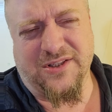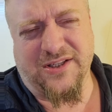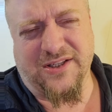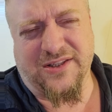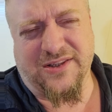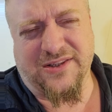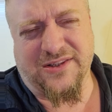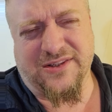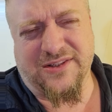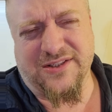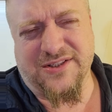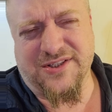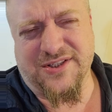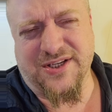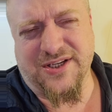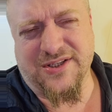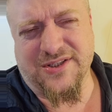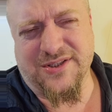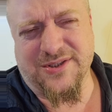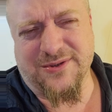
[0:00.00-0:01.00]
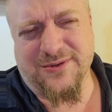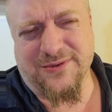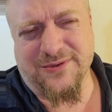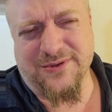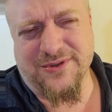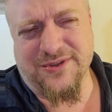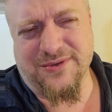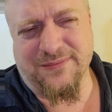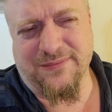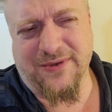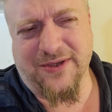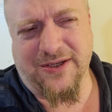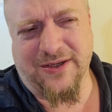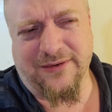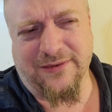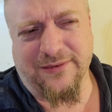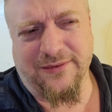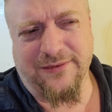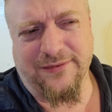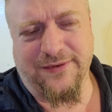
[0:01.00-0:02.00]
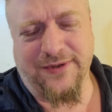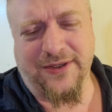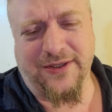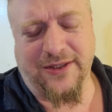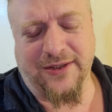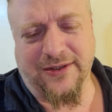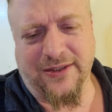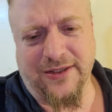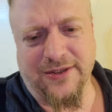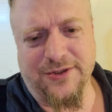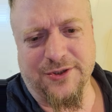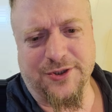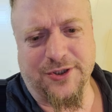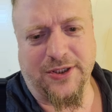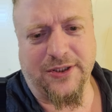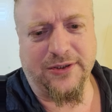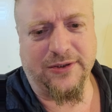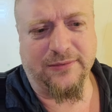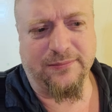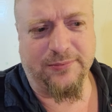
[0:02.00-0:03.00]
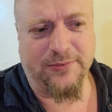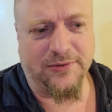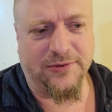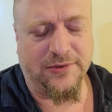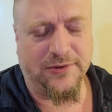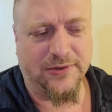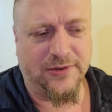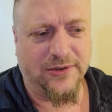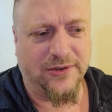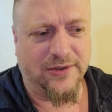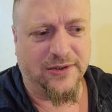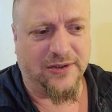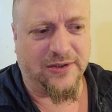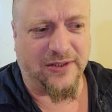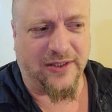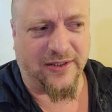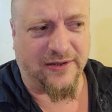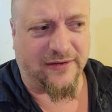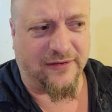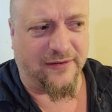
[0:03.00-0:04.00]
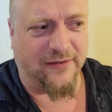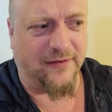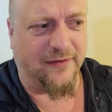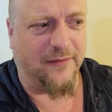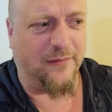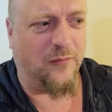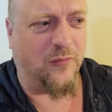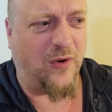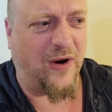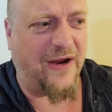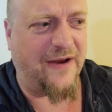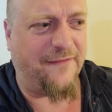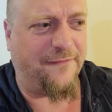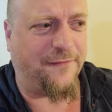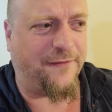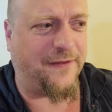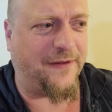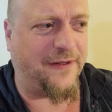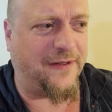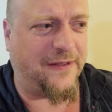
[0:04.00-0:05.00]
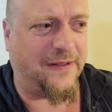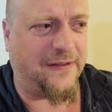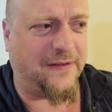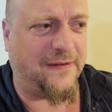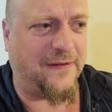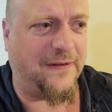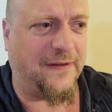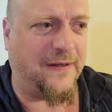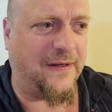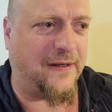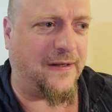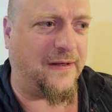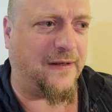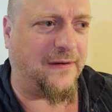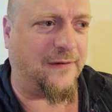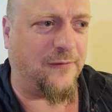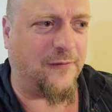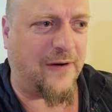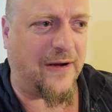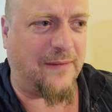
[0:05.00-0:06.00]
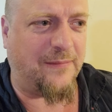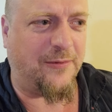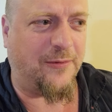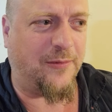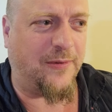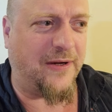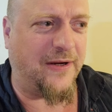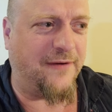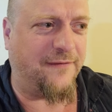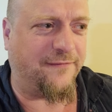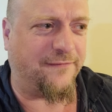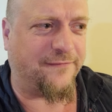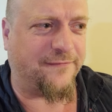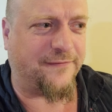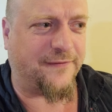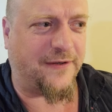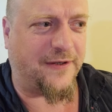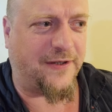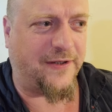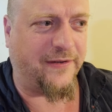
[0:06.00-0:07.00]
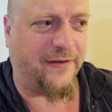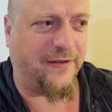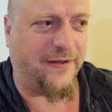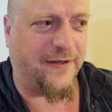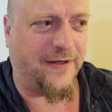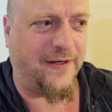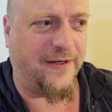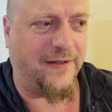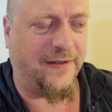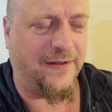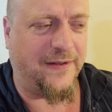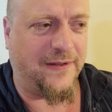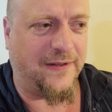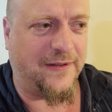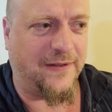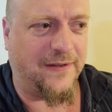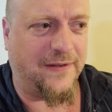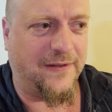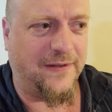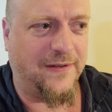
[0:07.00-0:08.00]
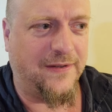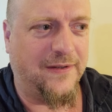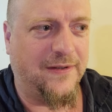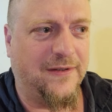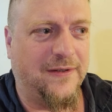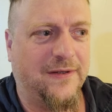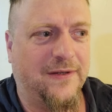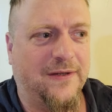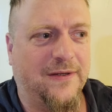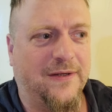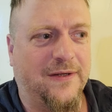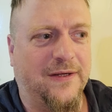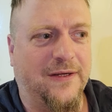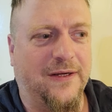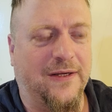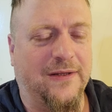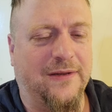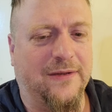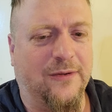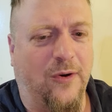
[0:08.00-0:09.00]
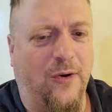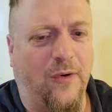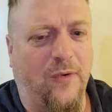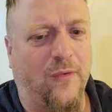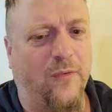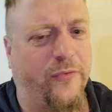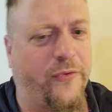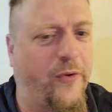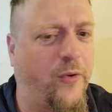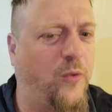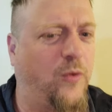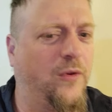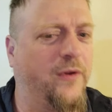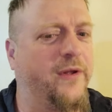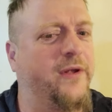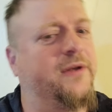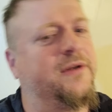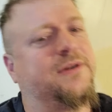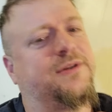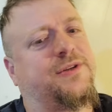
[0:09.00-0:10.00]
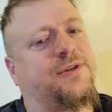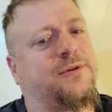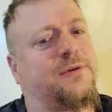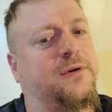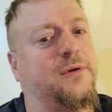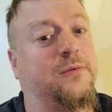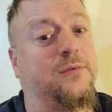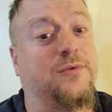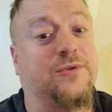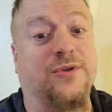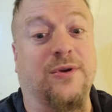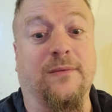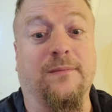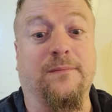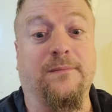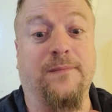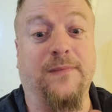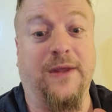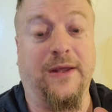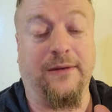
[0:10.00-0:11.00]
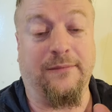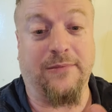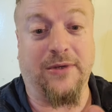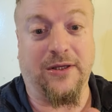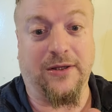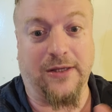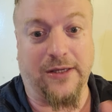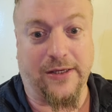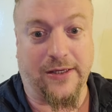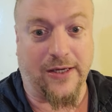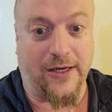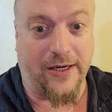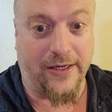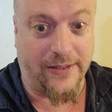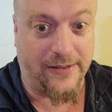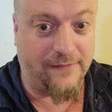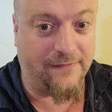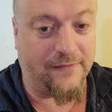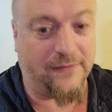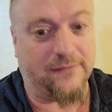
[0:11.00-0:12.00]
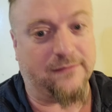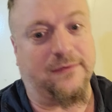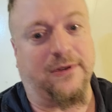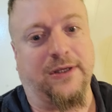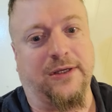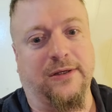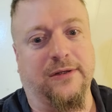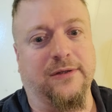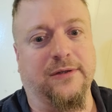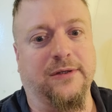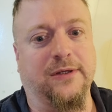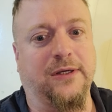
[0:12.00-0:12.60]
Like the sex tourism thing, I don't know if they got that in China, but like the wife thing and grab a wife online, and the whole industry was up. I mean, like, I even like